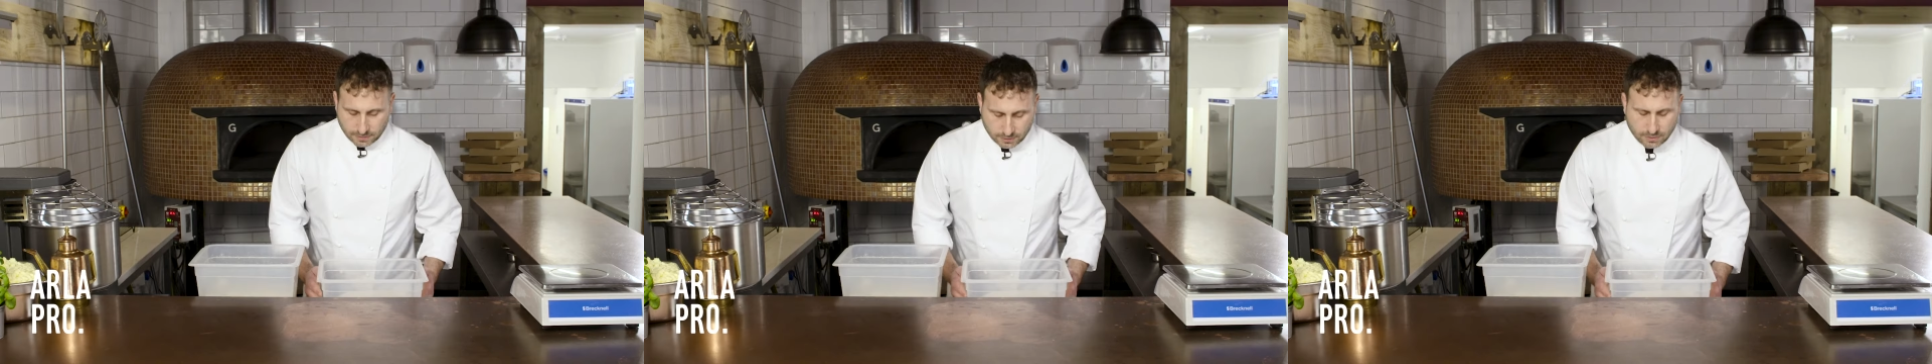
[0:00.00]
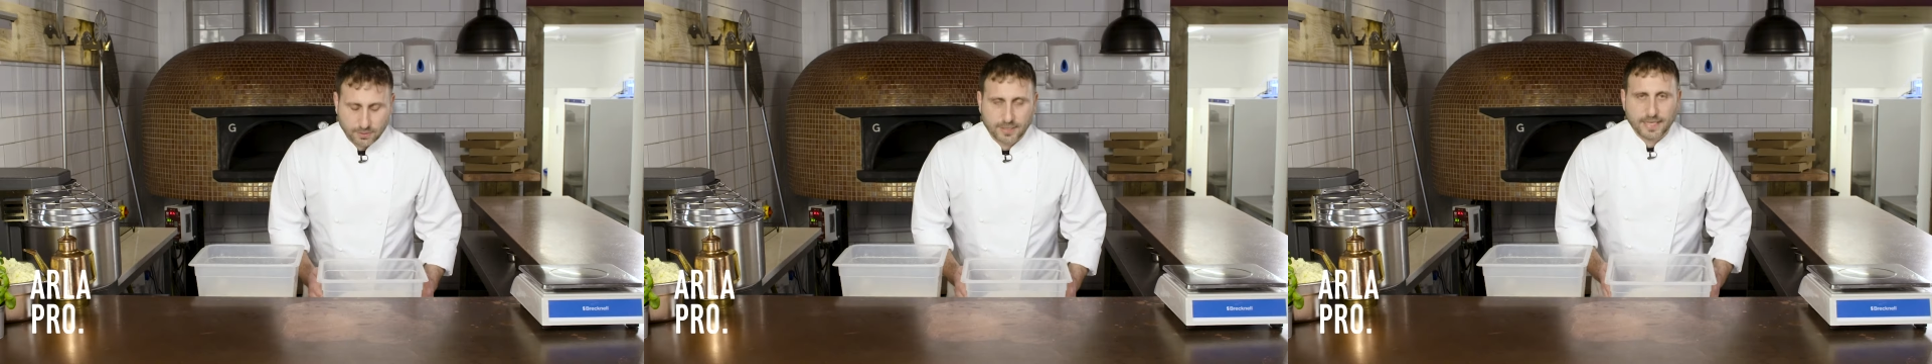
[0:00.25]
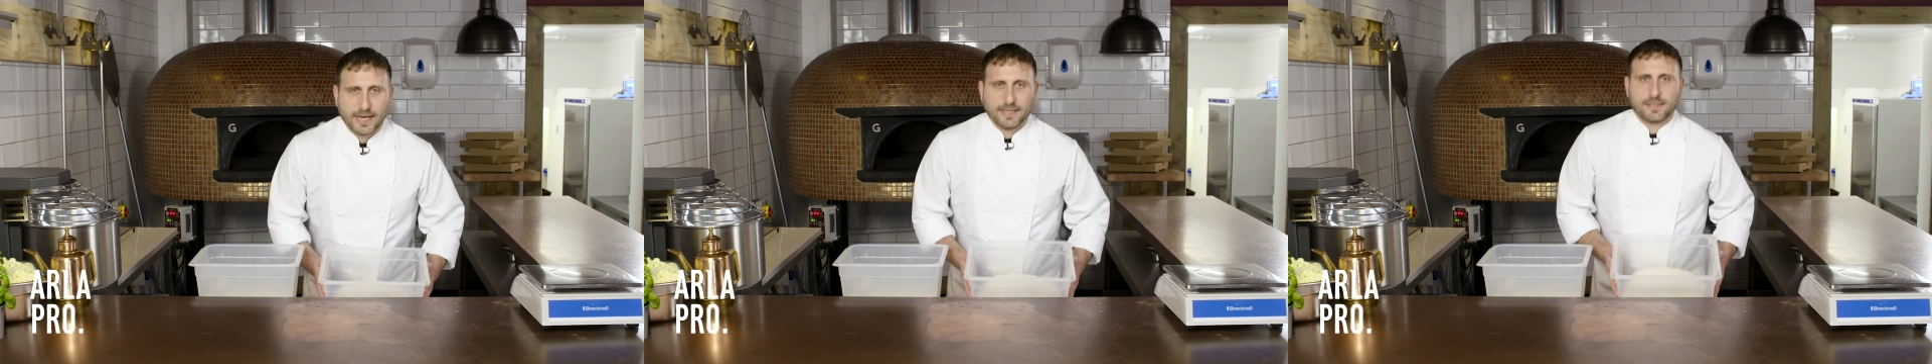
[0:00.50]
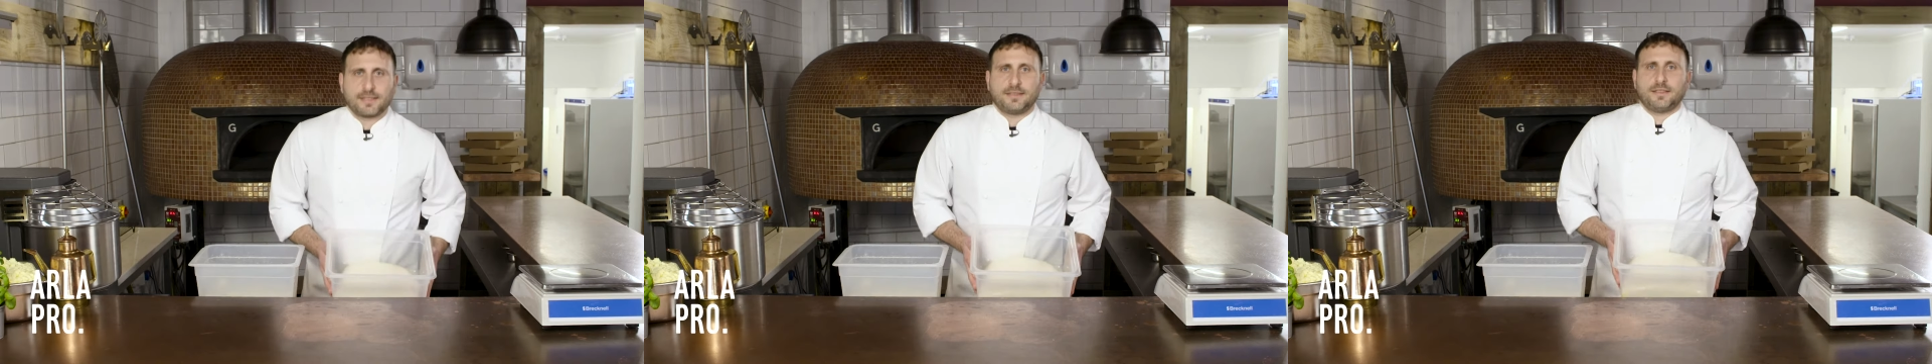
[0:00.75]
So
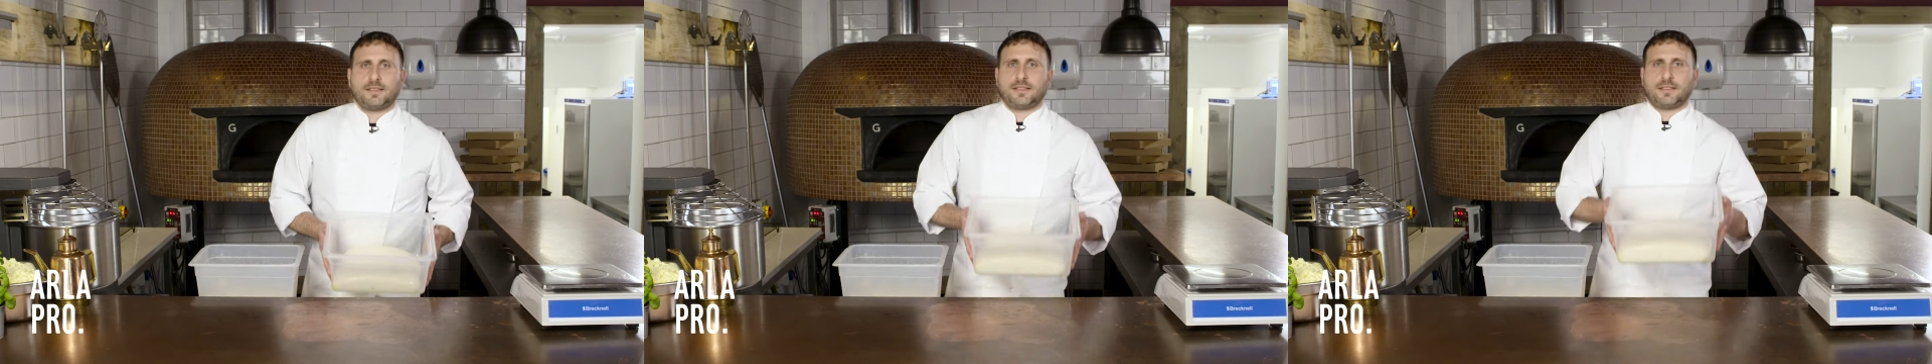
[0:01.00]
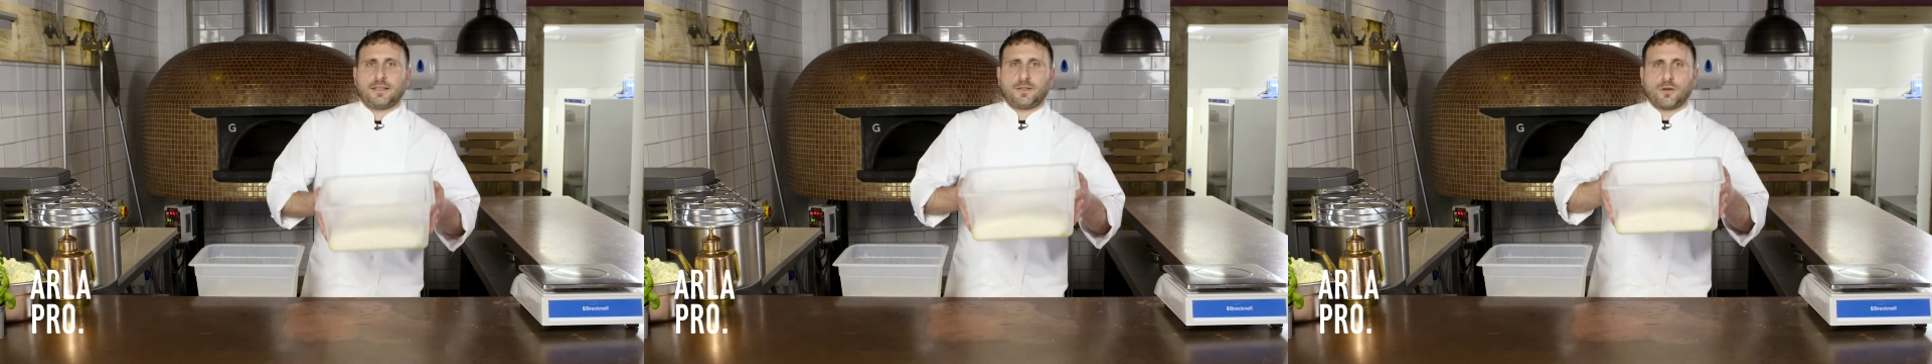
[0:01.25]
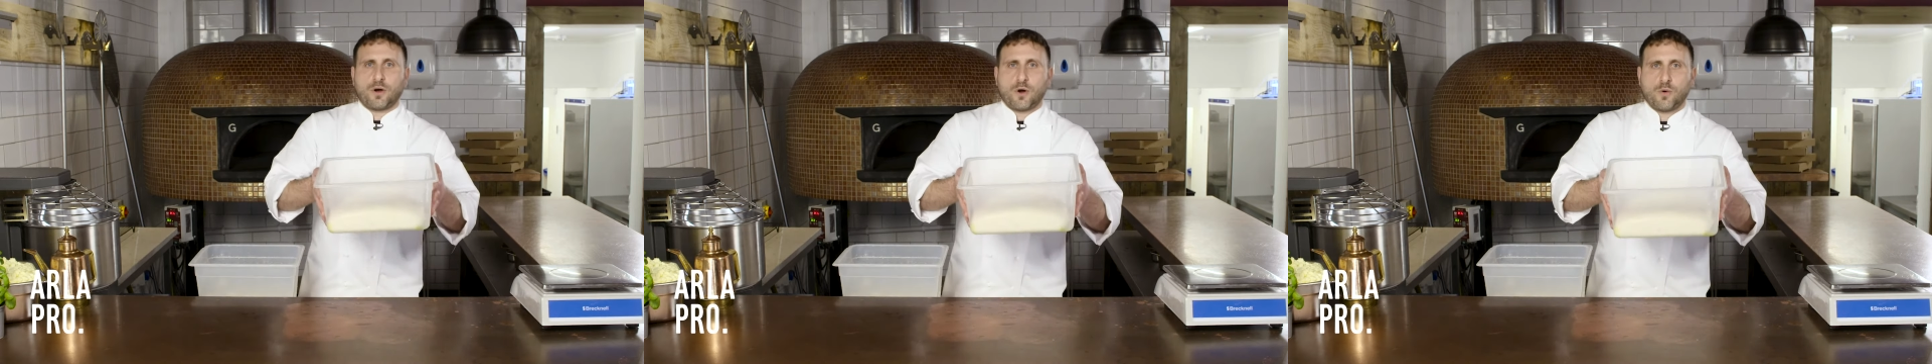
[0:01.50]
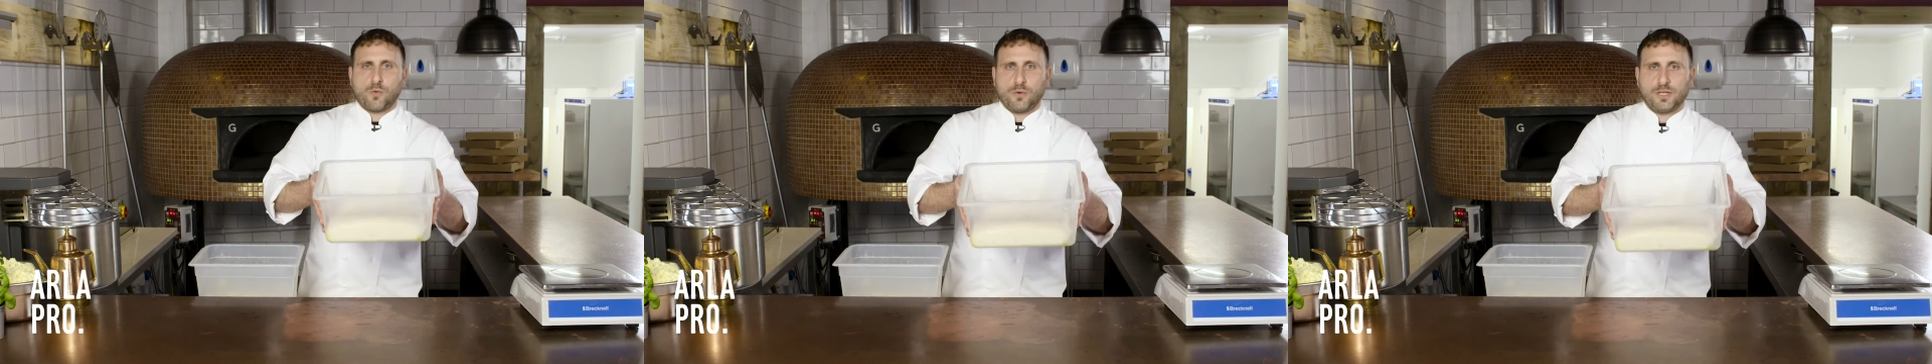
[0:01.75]
guys, this is the dough
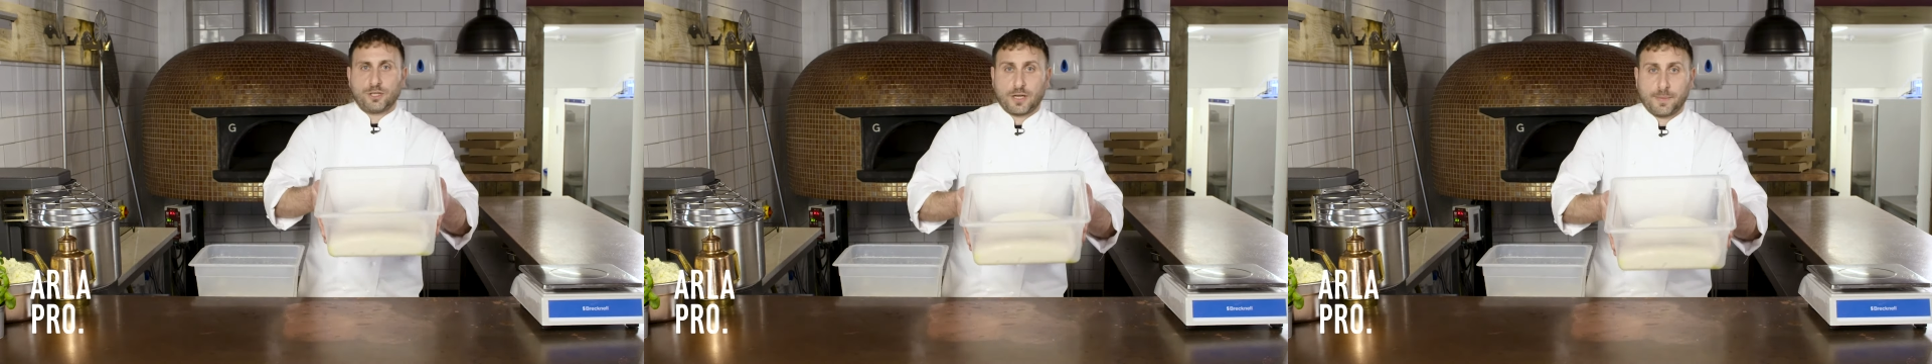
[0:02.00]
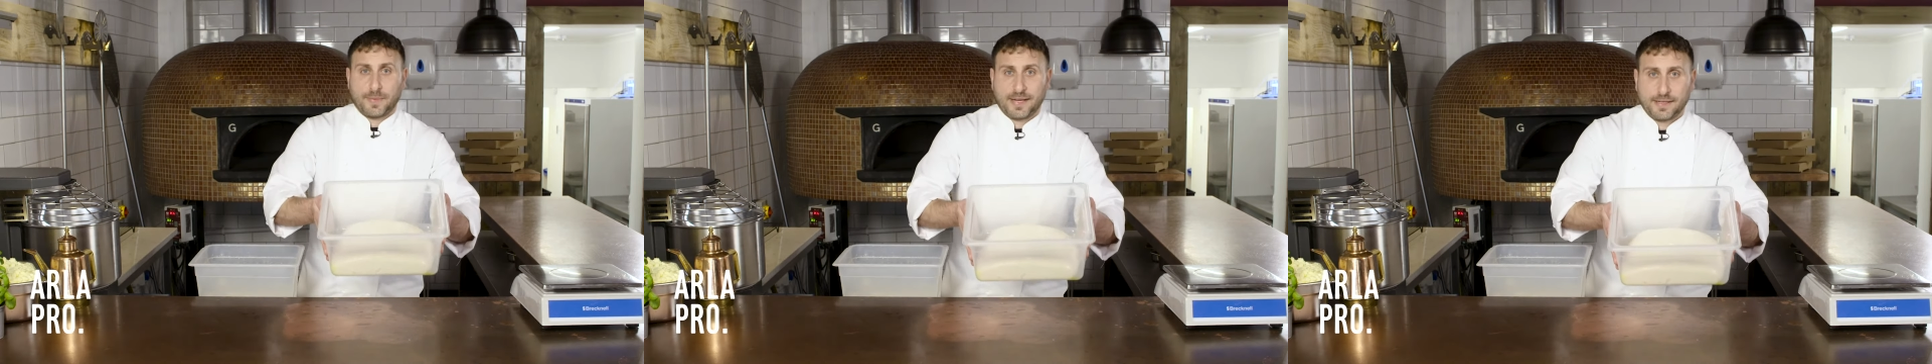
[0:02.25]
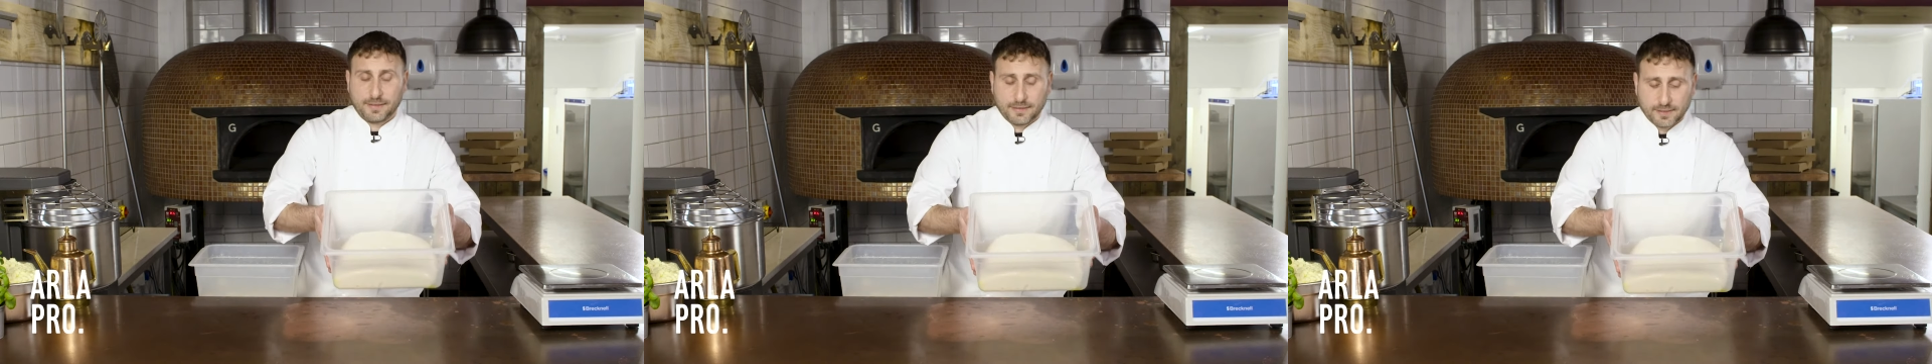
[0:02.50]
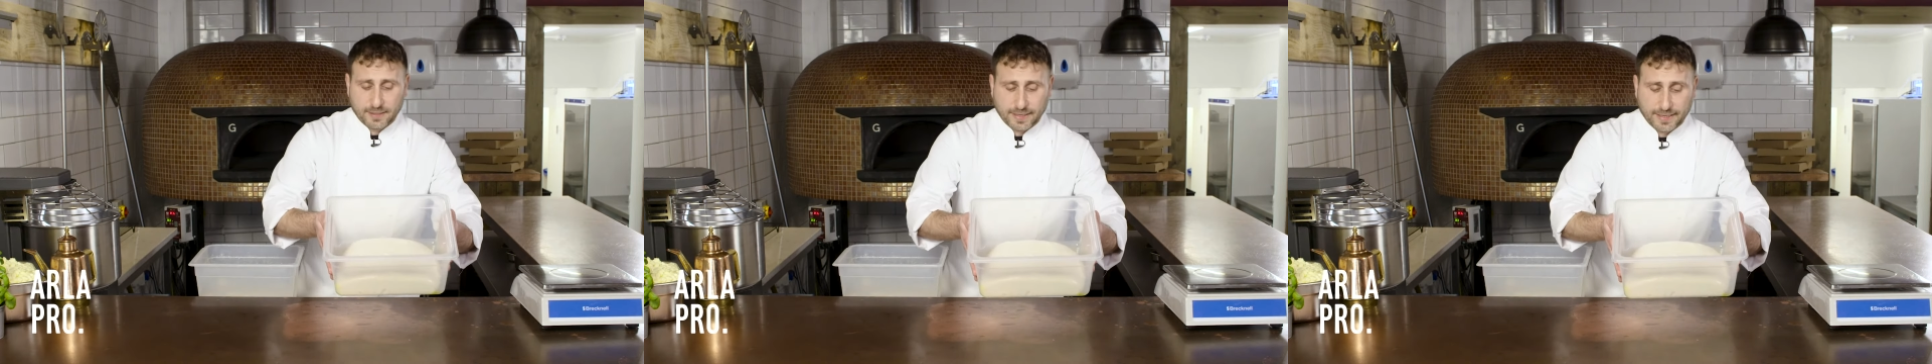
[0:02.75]
which I made
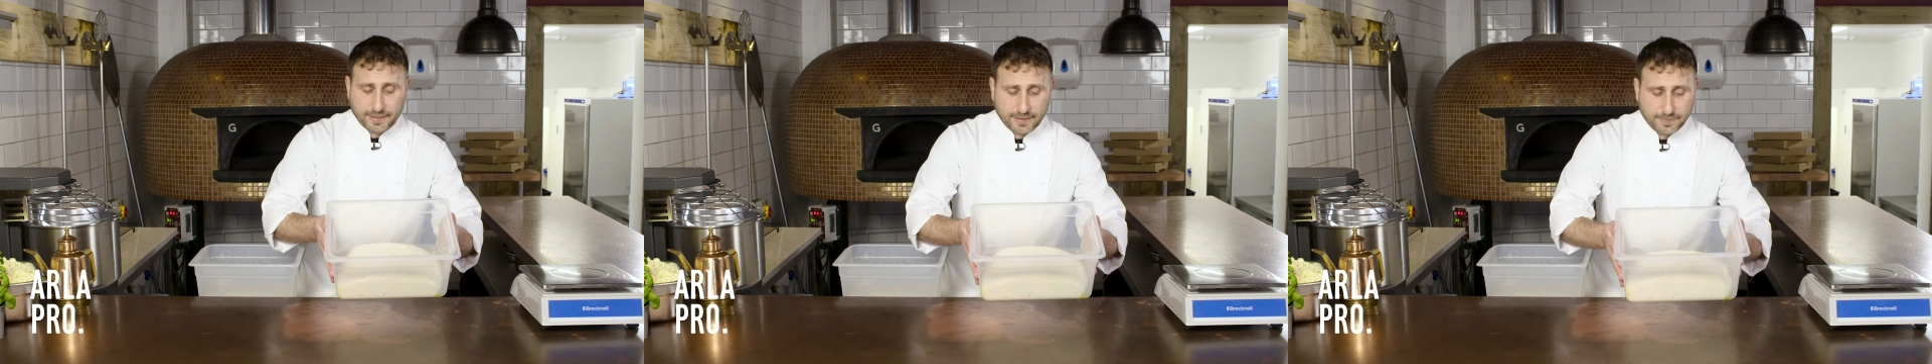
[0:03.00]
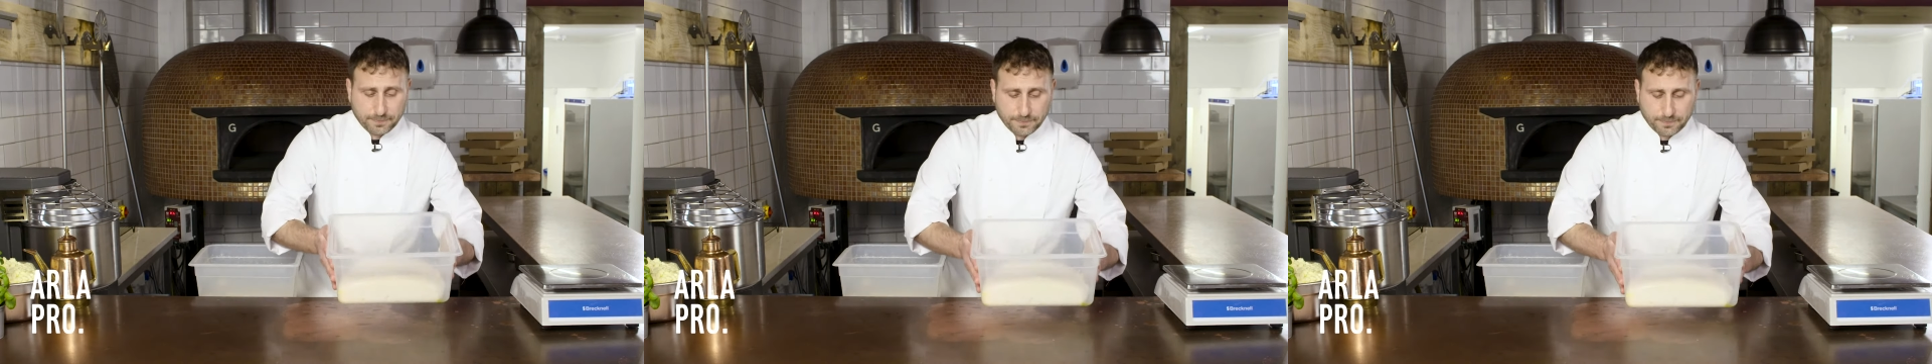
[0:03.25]
early.